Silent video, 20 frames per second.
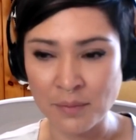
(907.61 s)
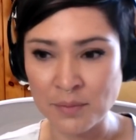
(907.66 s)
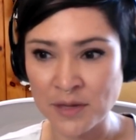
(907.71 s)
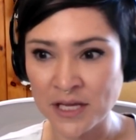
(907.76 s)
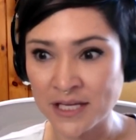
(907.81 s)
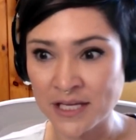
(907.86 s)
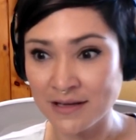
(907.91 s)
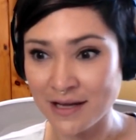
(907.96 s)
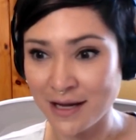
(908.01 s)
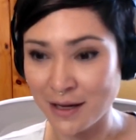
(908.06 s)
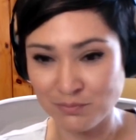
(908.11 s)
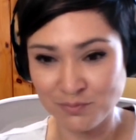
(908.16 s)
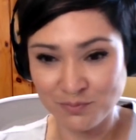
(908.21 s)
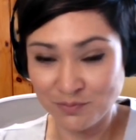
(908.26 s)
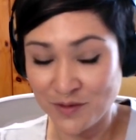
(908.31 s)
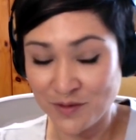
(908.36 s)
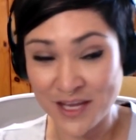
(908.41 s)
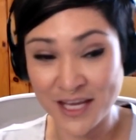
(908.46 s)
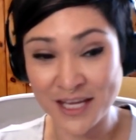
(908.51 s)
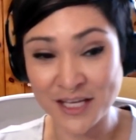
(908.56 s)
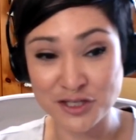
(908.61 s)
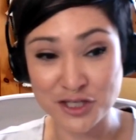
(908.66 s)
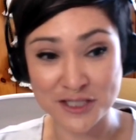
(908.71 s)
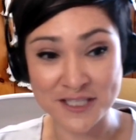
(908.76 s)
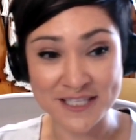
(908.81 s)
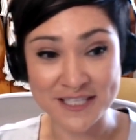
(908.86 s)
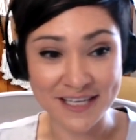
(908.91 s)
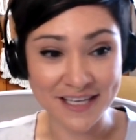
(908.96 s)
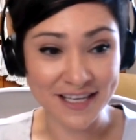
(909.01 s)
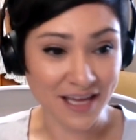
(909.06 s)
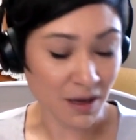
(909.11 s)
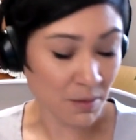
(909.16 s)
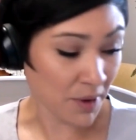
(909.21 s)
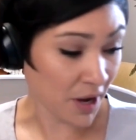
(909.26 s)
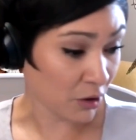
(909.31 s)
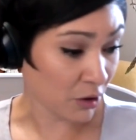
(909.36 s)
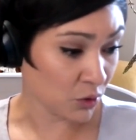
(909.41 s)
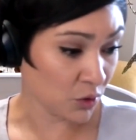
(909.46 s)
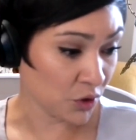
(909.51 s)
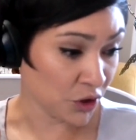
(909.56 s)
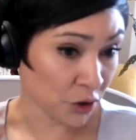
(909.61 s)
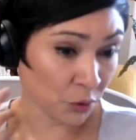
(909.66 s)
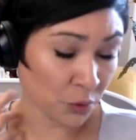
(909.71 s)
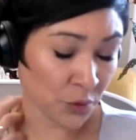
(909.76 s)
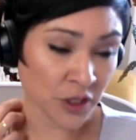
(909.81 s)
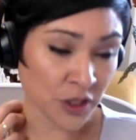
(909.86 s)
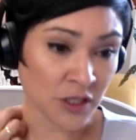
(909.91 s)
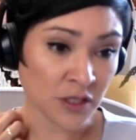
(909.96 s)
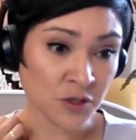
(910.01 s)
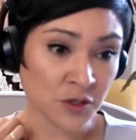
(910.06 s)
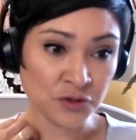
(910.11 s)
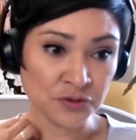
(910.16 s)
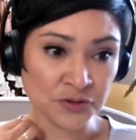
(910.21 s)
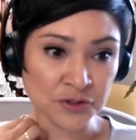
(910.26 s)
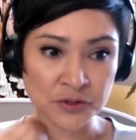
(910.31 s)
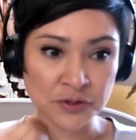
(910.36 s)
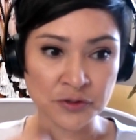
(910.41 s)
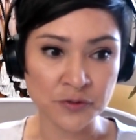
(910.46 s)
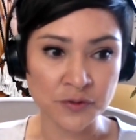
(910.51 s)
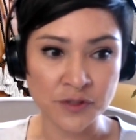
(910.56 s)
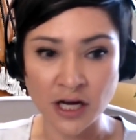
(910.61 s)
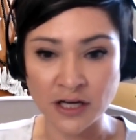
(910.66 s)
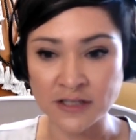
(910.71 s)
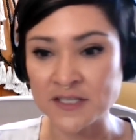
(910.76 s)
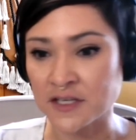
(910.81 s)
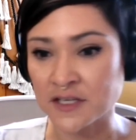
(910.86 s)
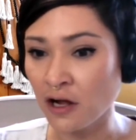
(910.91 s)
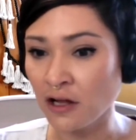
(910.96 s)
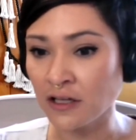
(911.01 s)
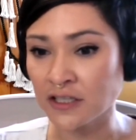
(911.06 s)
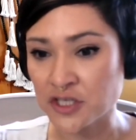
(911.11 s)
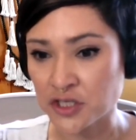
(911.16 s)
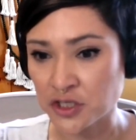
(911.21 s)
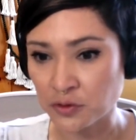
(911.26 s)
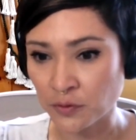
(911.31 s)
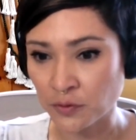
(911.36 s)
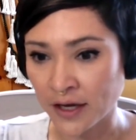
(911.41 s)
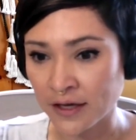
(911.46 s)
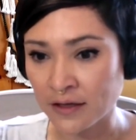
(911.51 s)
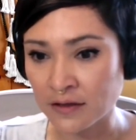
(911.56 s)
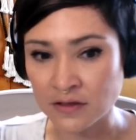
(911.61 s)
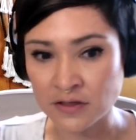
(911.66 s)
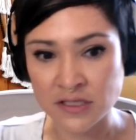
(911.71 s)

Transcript: I mean, I'm just thinking about, when you do toxicology, right?